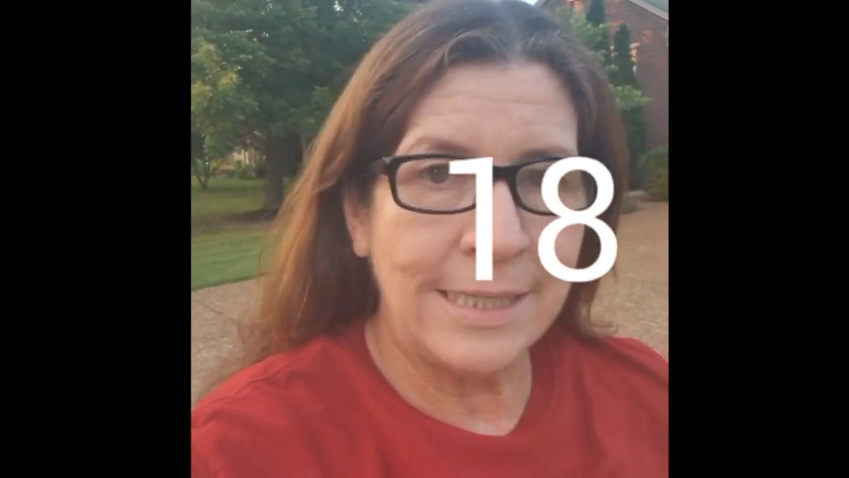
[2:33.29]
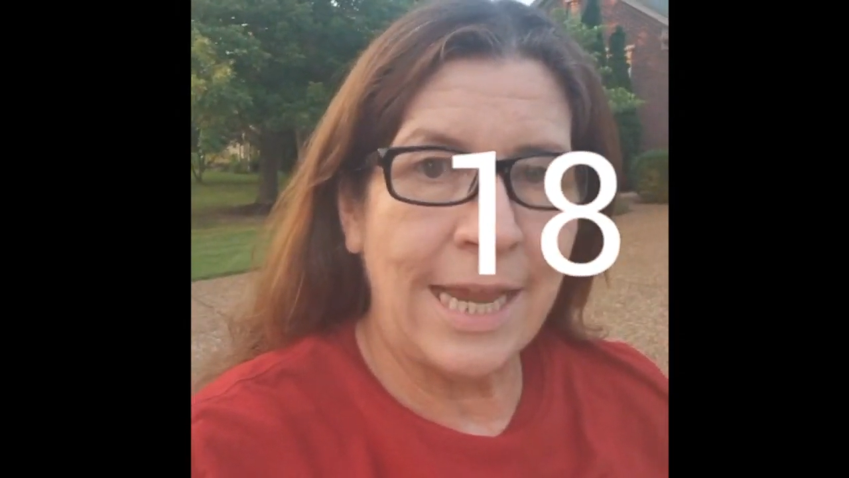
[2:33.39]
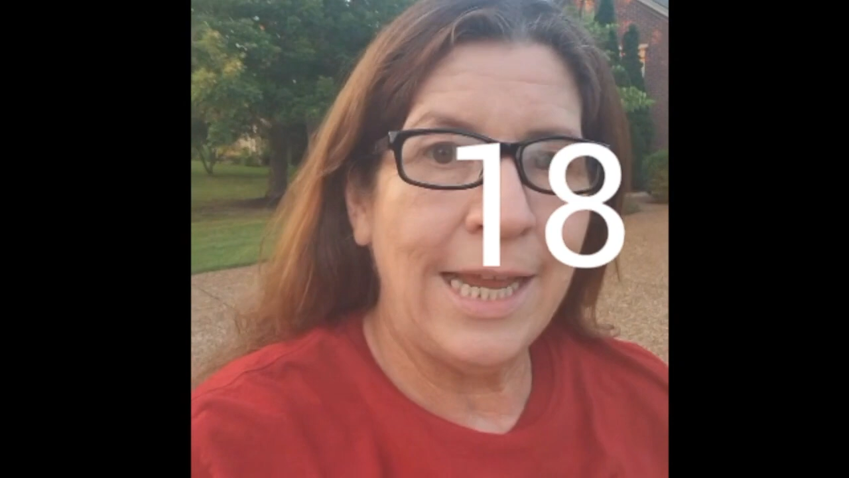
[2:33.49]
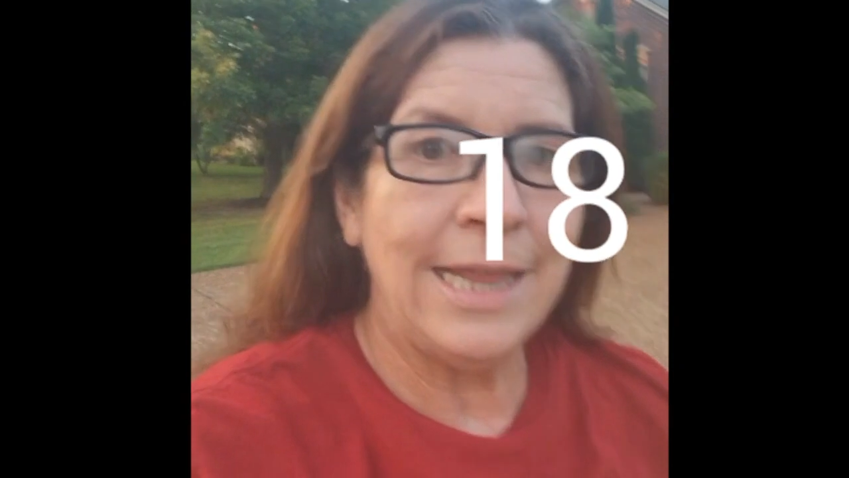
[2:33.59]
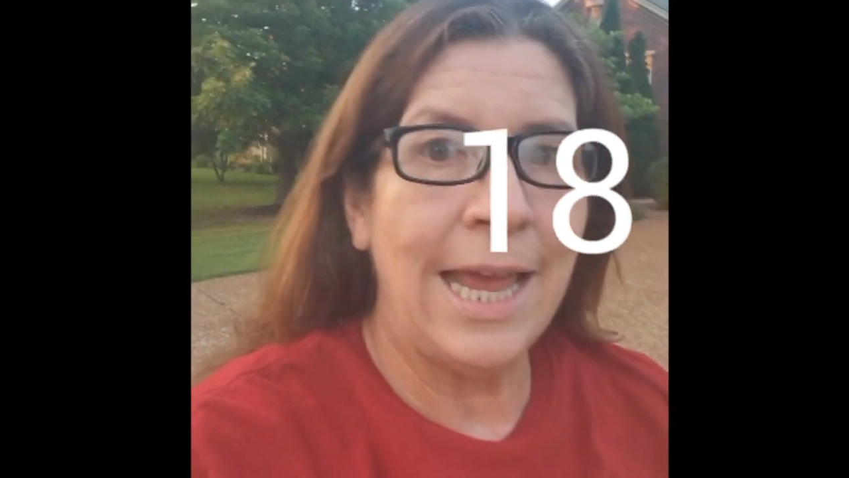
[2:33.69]
to
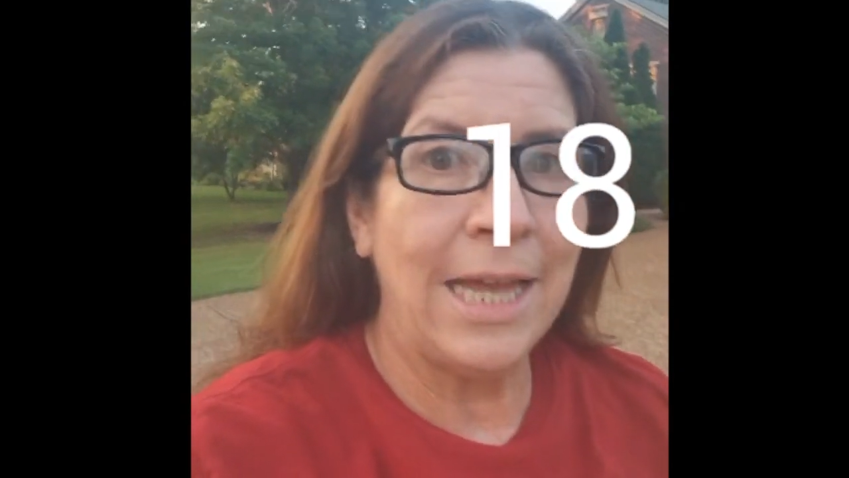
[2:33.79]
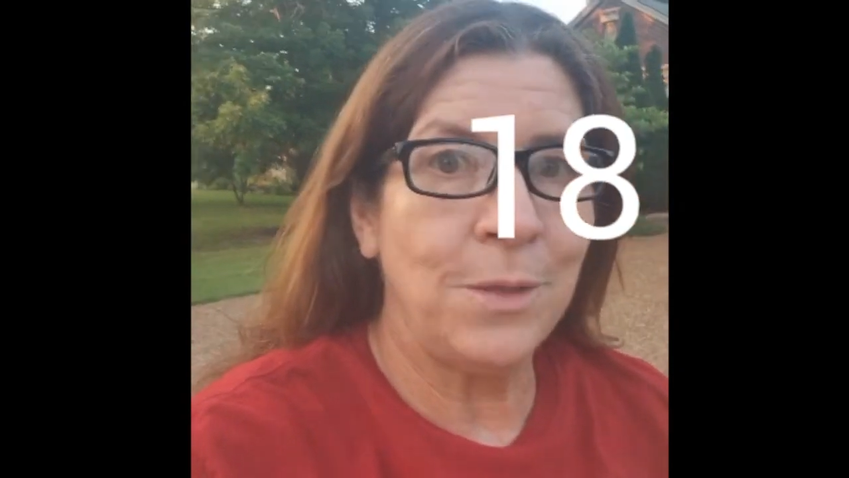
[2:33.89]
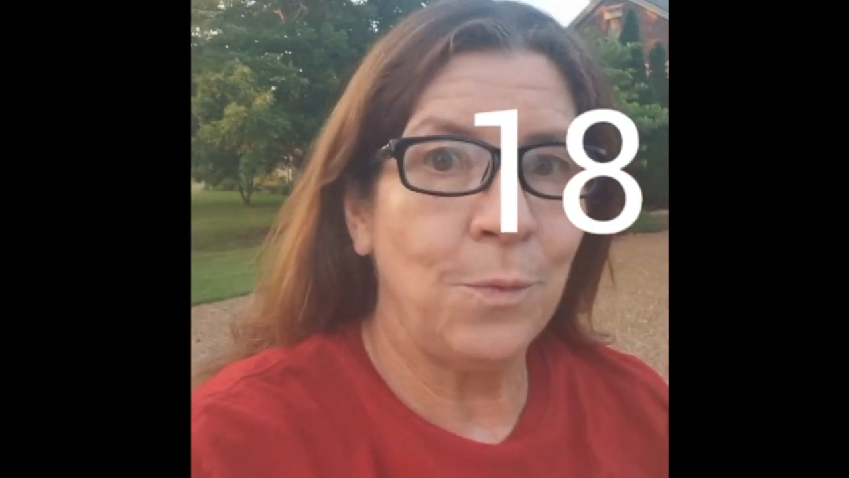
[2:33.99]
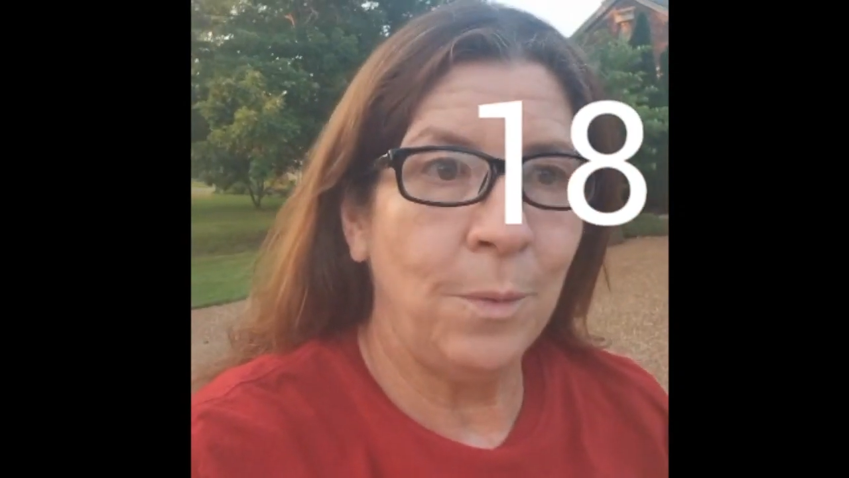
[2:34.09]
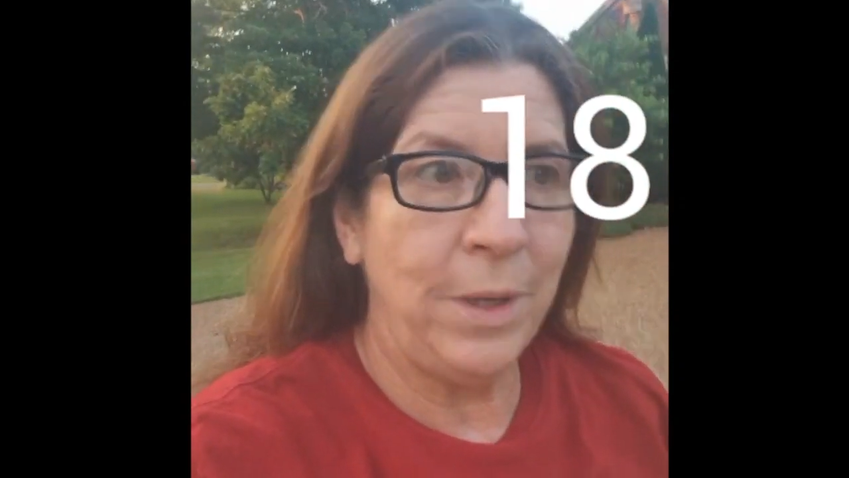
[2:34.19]
say
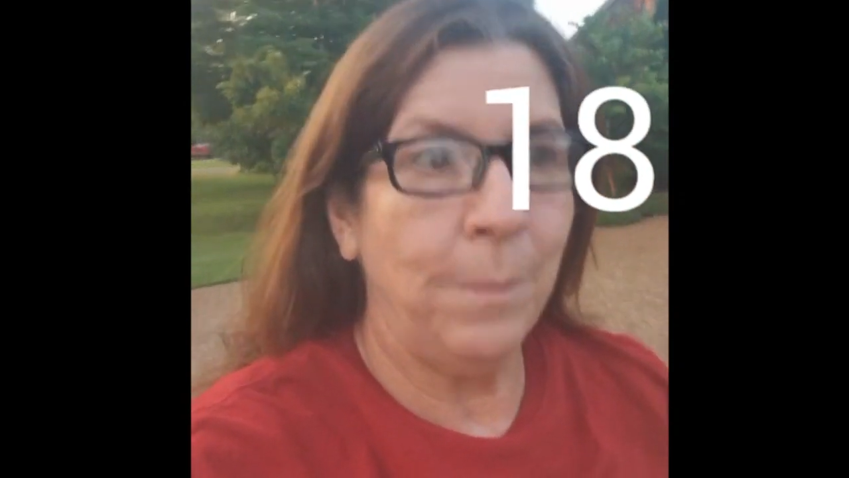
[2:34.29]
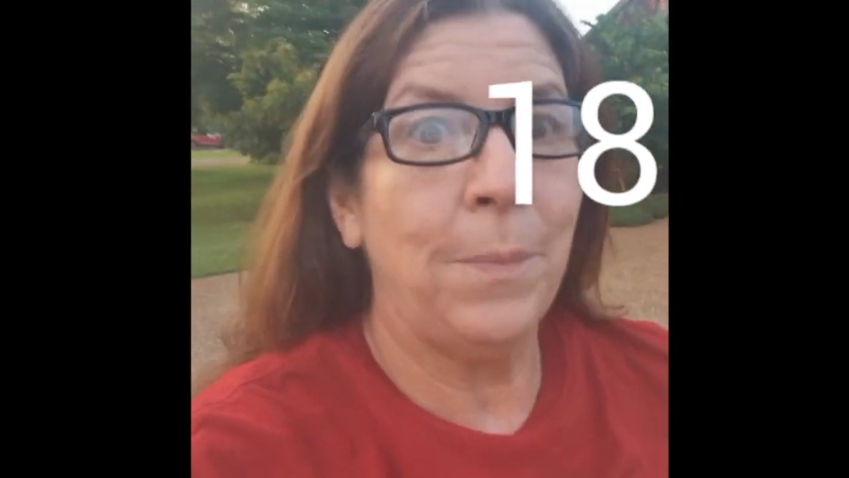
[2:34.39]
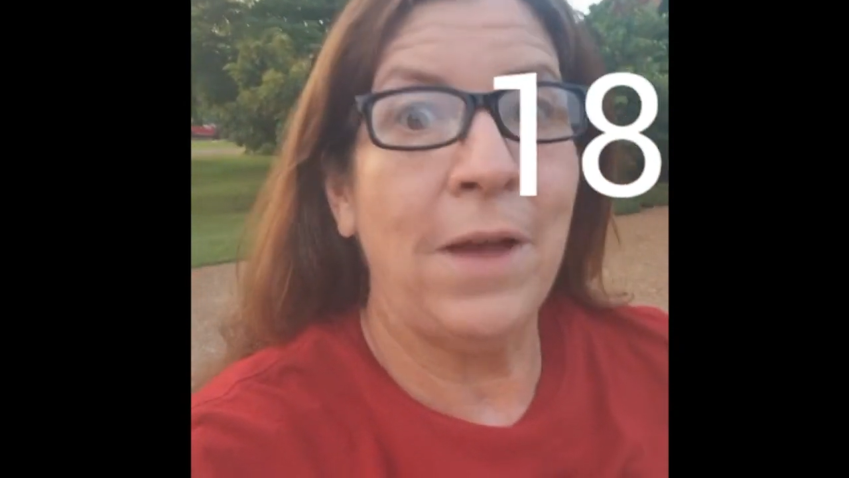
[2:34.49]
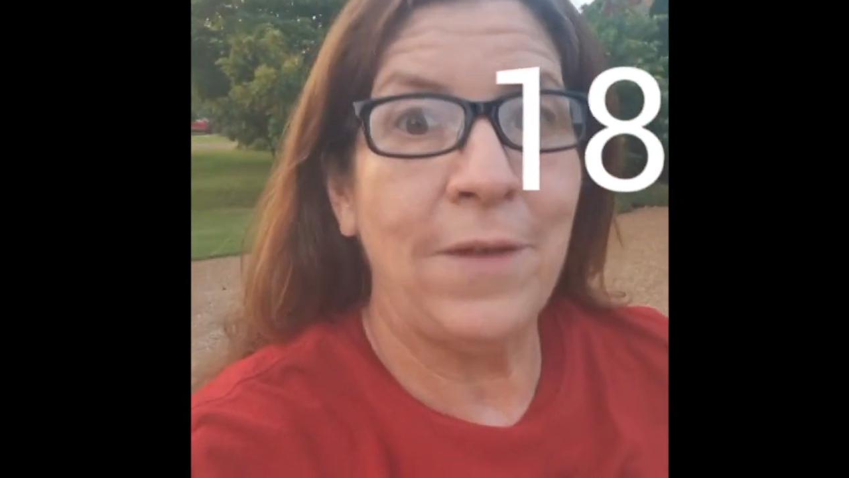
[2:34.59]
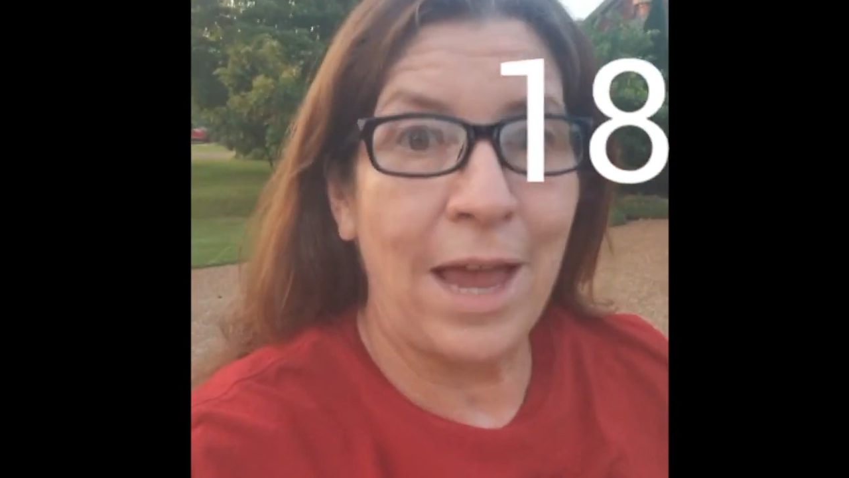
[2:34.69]
that we'll be
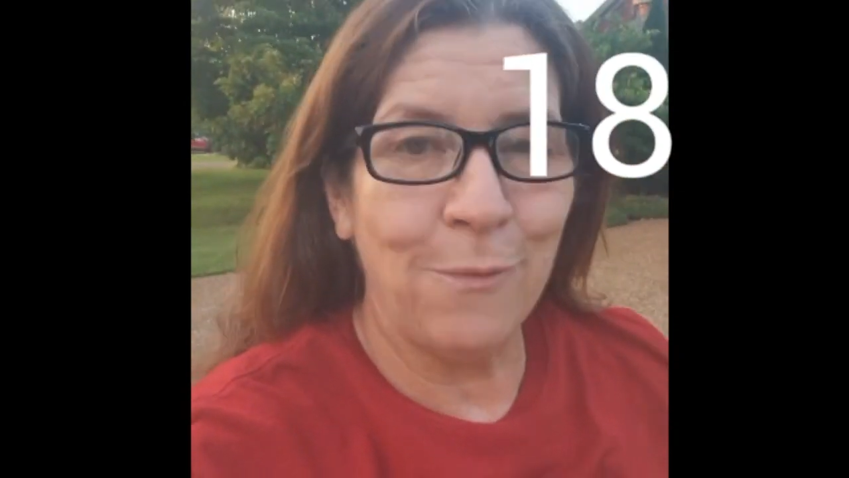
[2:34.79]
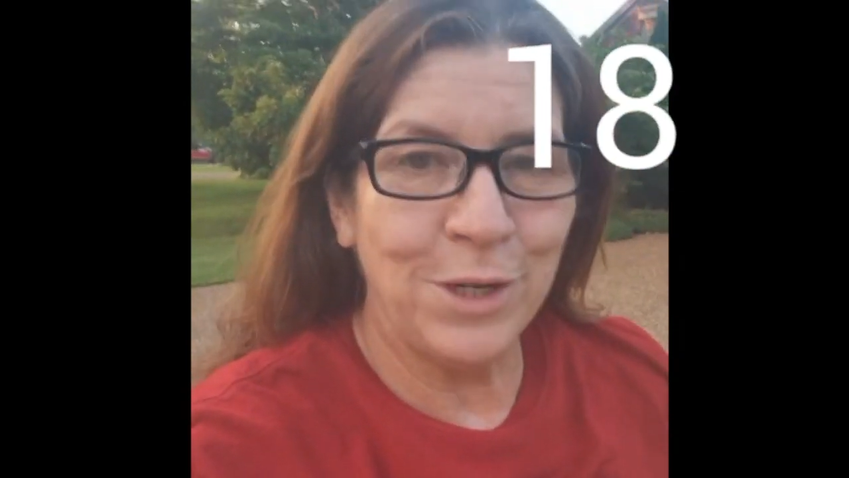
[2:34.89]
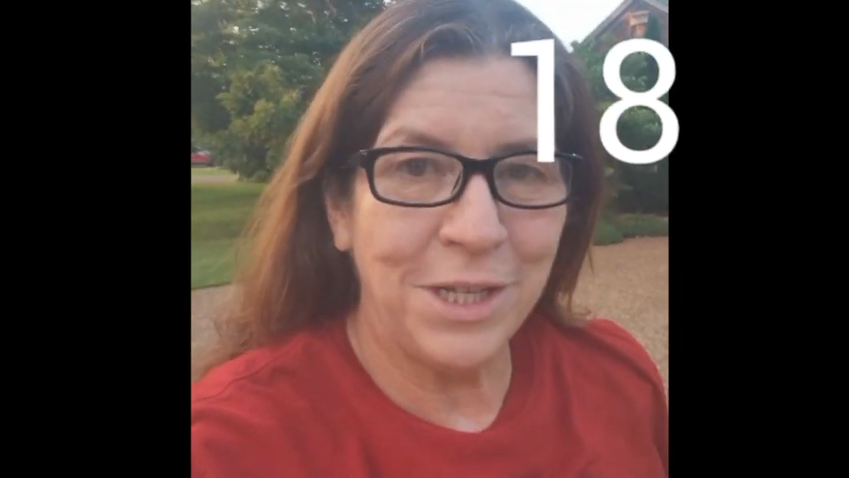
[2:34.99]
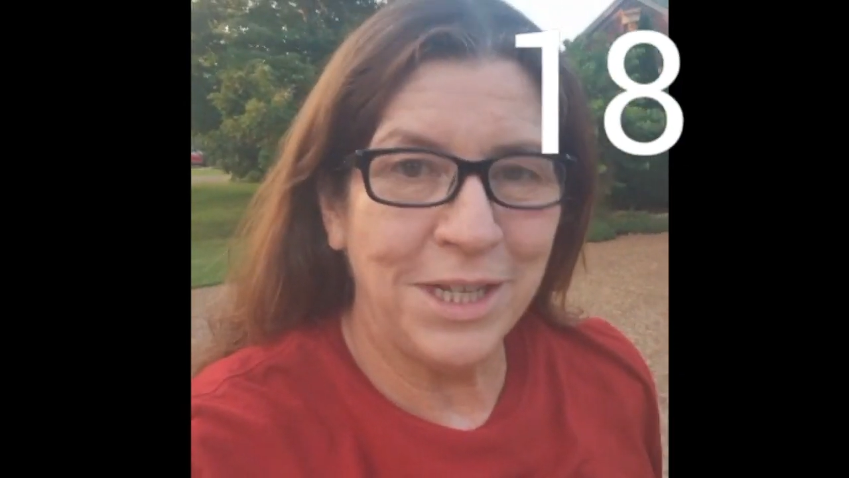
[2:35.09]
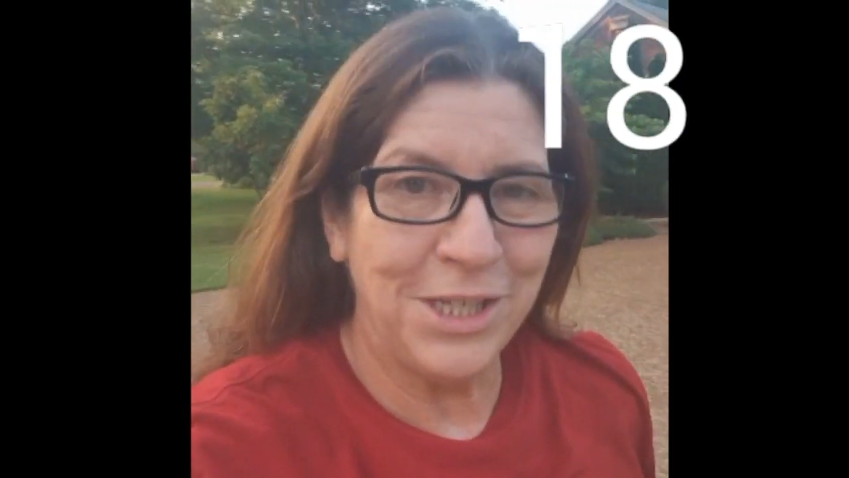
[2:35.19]
above
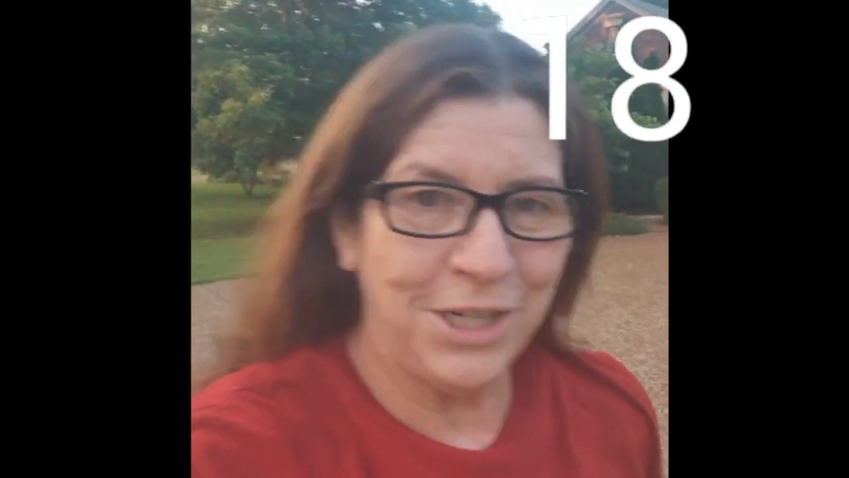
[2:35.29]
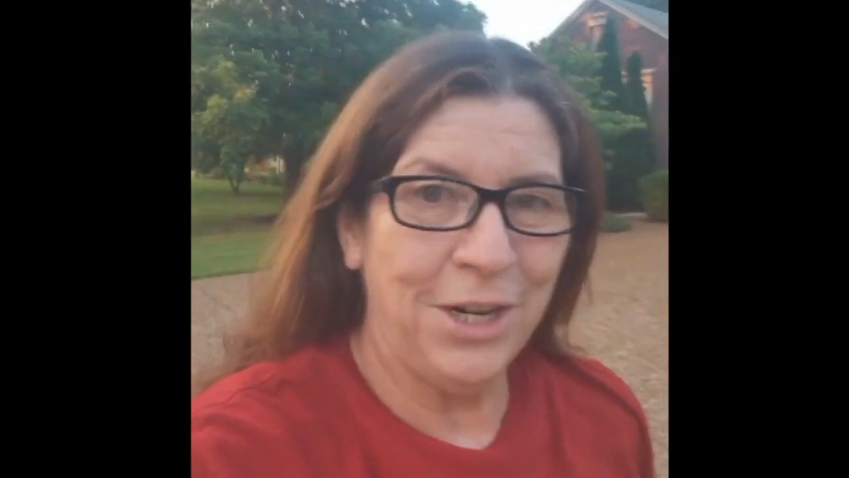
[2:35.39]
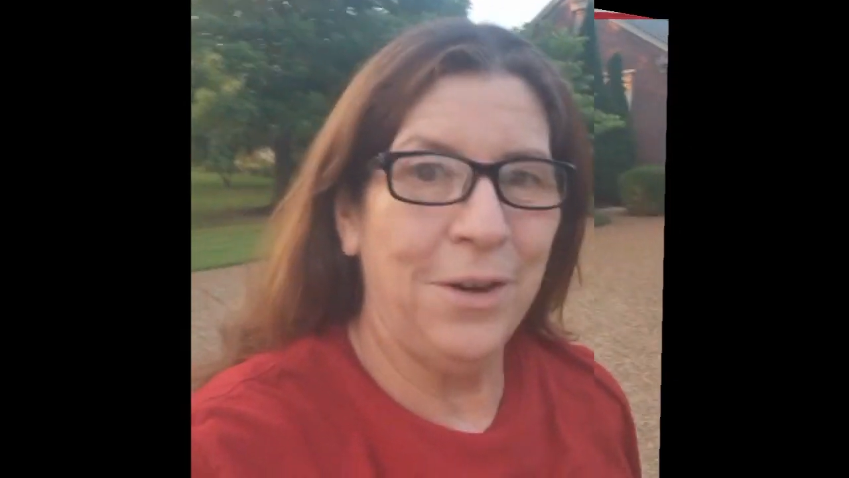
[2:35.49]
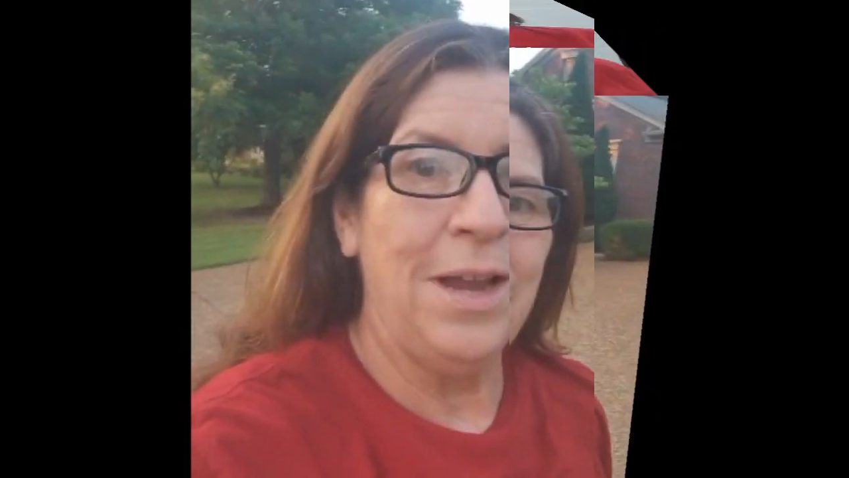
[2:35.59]
average this year.